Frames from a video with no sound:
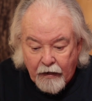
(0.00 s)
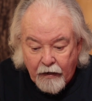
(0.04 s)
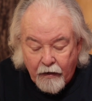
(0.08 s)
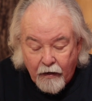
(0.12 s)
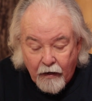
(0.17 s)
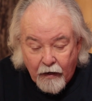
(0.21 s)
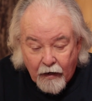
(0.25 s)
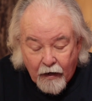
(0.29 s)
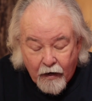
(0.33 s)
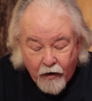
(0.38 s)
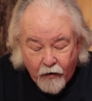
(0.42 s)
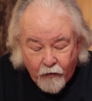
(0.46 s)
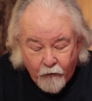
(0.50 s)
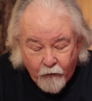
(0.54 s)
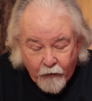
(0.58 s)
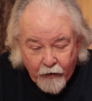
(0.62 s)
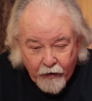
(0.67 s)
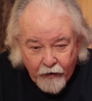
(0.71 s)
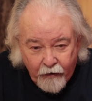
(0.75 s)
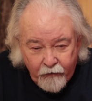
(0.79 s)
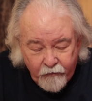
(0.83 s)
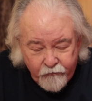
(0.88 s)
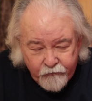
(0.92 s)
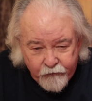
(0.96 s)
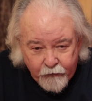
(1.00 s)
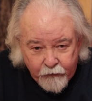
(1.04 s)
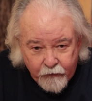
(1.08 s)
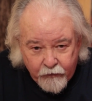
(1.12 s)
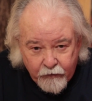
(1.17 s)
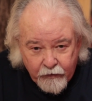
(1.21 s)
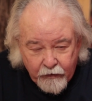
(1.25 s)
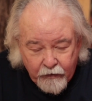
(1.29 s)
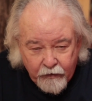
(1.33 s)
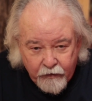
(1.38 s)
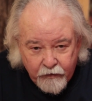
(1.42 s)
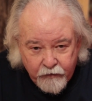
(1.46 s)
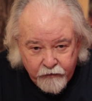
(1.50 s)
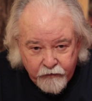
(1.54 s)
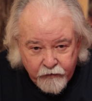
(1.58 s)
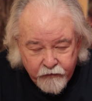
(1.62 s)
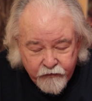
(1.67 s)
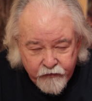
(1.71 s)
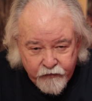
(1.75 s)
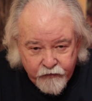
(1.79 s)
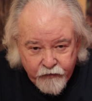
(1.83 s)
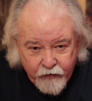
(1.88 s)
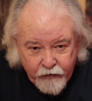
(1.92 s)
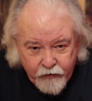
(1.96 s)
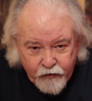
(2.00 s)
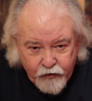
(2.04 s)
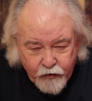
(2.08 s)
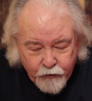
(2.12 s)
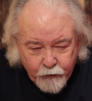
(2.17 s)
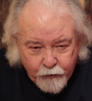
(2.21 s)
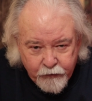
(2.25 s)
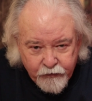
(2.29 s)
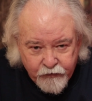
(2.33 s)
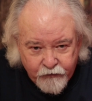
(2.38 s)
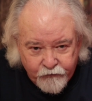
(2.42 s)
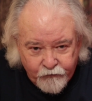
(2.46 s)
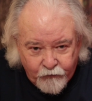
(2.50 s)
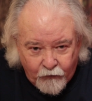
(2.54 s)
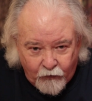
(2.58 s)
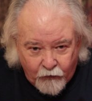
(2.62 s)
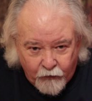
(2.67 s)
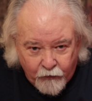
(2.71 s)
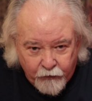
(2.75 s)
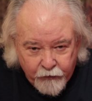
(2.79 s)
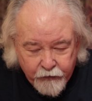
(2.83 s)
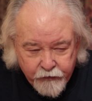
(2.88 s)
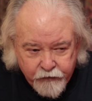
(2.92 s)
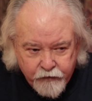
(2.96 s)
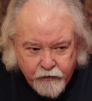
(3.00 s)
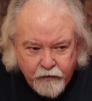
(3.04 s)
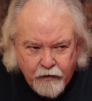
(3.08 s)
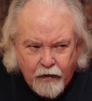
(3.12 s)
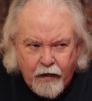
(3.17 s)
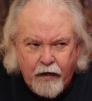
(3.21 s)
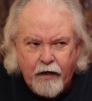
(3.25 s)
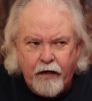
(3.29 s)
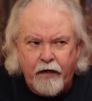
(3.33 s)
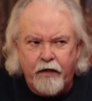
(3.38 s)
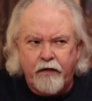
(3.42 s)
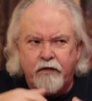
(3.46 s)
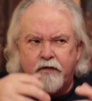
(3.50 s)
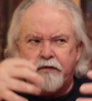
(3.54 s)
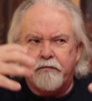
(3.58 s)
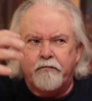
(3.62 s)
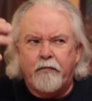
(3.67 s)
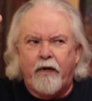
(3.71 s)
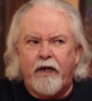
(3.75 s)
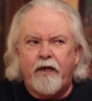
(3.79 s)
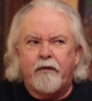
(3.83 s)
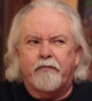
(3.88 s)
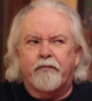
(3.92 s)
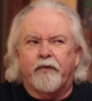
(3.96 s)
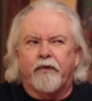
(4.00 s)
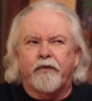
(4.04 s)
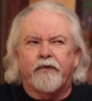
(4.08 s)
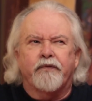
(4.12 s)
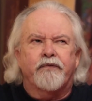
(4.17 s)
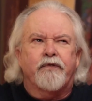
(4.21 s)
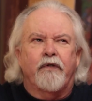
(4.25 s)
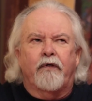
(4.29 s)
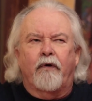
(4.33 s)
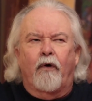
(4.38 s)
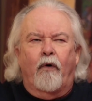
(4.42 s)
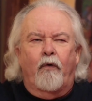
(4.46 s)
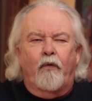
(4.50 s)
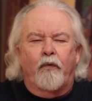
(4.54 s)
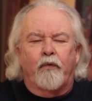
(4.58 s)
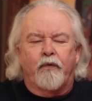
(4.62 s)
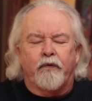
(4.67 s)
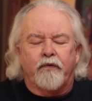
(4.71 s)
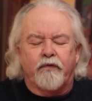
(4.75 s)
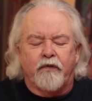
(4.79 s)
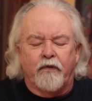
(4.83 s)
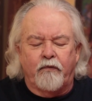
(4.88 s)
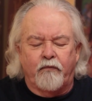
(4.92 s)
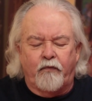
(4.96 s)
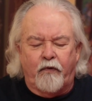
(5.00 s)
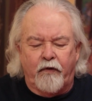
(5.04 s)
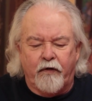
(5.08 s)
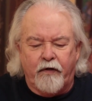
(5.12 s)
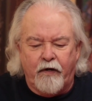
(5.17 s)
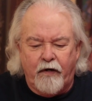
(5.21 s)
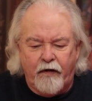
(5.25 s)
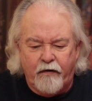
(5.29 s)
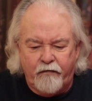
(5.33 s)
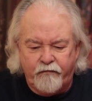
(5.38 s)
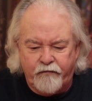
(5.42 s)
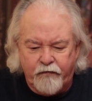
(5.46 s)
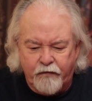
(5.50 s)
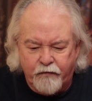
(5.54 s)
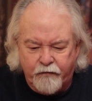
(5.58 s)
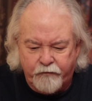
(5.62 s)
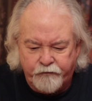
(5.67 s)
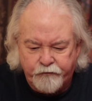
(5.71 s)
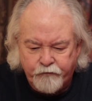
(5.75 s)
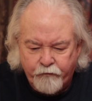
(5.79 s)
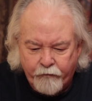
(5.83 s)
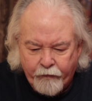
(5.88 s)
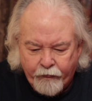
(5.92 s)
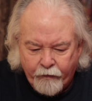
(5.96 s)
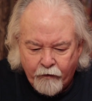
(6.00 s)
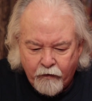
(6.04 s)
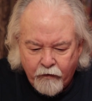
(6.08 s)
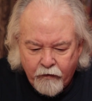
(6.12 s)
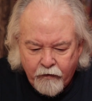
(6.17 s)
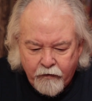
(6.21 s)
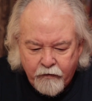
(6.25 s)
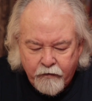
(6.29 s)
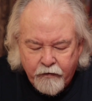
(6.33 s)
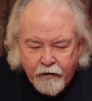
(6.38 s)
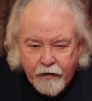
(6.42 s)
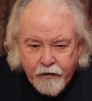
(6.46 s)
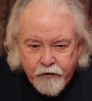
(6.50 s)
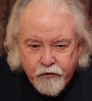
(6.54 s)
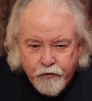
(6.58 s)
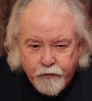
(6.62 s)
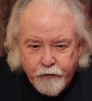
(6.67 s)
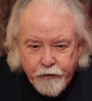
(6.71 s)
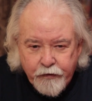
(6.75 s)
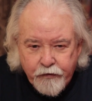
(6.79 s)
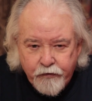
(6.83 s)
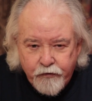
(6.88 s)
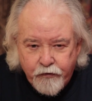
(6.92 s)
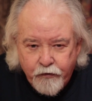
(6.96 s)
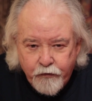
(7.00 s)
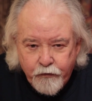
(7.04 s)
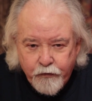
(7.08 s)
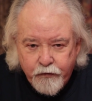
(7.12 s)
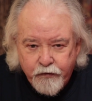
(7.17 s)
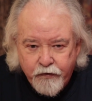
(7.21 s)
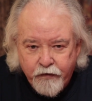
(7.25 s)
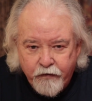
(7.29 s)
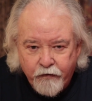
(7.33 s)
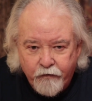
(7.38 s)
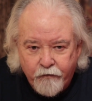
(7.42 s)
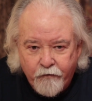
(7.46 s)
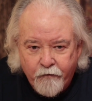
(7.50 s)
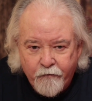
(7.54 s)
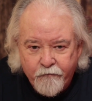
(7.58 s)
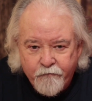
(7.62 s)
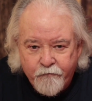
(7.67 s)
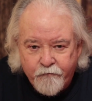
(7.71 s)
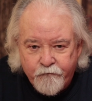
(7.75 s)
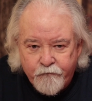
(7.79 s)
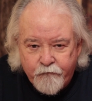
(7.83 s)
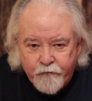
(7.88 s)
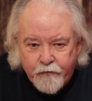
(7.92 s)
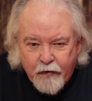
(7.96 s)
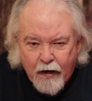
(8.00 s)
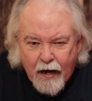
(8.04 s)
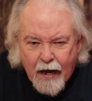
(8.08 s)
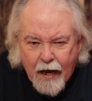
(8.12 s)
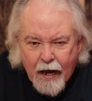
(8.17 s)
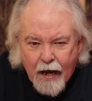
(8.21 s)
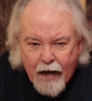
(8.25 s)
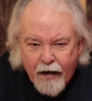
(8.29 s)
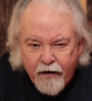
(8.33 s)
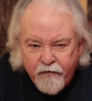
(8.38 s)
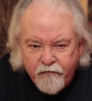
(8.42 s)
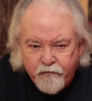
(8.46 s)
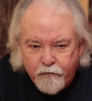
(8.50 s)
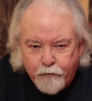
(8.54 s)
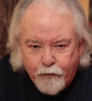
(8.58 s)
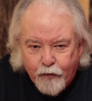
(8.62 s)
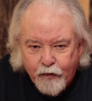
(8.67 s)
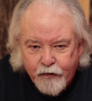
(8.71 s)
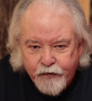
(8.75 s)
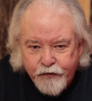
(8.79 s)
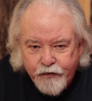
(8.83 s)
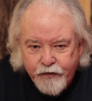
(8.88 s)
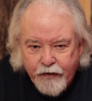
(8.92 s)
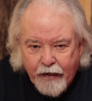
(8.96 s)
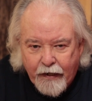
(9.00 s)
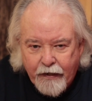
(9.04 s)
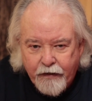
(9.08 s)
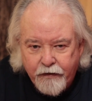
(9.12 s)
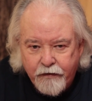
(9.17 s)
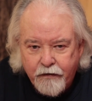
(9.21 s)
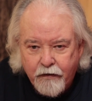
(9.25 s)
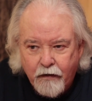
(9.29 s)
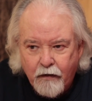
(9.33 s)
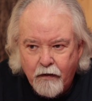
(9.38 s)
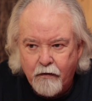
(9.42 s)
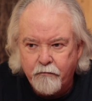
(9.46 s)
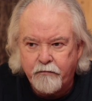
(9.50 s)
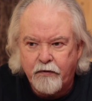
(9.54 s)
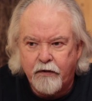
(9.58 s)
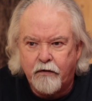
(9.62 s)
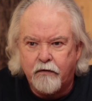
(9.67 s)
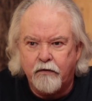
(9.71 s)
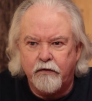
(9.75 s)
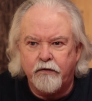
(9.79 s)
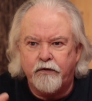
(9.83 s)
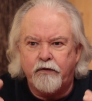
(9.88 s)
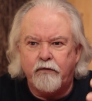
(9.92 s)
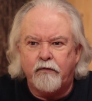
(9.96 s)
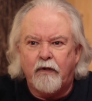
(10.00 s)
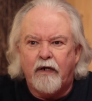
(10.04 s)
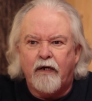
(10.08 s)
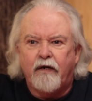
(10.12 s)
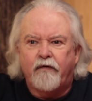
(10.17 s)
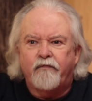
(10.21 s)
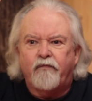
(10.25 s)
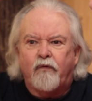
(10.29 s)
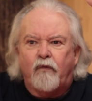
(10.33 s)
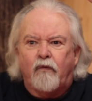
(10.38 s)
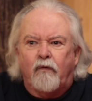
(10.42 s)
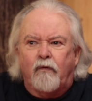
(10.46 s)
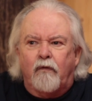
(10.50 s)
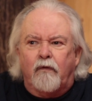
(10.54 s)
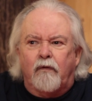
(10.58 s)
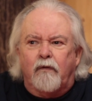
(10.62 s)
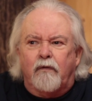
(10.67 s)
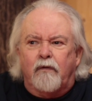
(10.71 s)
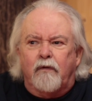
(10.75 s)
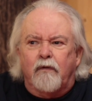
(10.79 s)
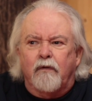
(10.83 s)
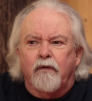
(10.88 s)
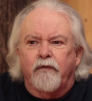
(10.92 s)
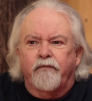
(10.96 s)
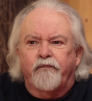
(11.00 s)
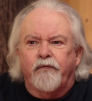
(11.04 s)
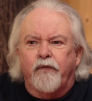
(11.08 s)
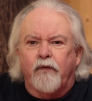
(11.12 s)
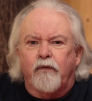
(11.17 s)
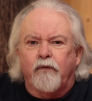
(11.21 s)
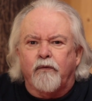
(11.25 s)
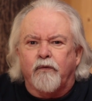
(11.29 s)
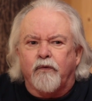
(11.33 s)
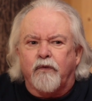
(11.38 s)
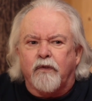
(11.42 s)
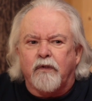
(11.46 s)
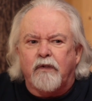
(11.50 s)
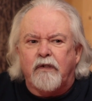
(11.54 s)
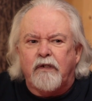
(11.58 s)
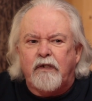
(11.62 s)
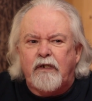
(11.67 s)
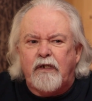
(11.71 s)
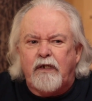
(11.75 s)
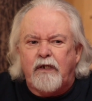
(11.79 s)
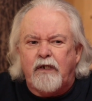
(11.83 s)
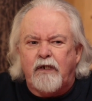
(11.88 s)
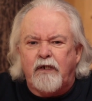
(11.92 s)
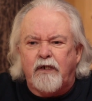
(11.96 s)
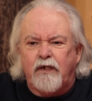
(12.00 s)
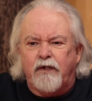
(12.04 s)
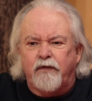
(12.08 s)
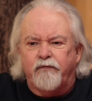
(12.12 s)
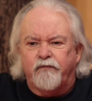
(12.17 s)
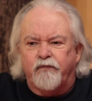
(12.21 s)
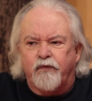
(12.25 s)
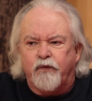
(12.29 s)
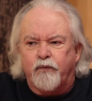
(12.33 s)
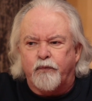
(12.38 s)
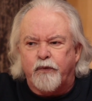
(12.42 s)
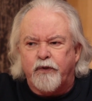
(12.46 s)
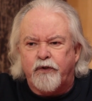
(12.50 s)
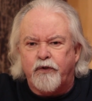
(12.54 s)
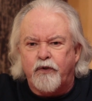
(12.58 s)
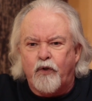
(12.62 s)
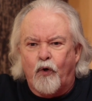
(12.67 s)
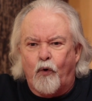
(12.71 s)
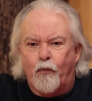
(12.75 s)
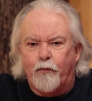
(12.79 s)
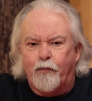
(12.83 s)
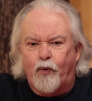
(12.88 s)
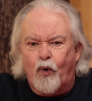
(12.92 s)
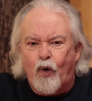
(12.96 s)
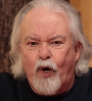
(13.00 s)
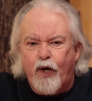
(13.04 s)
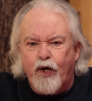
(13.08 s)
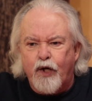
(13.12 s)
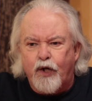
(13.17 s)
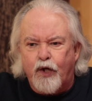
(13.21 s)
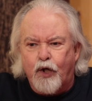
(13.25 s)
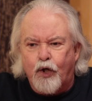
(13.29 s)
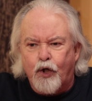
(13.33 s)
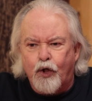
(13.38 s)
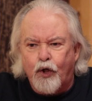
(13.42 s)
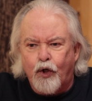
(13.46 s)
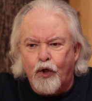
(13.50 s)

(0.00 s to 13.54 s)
However, in a deciduous forest, nice maples and oaks and what have you, that's reduced to 5% because you have all of those leaves with no break.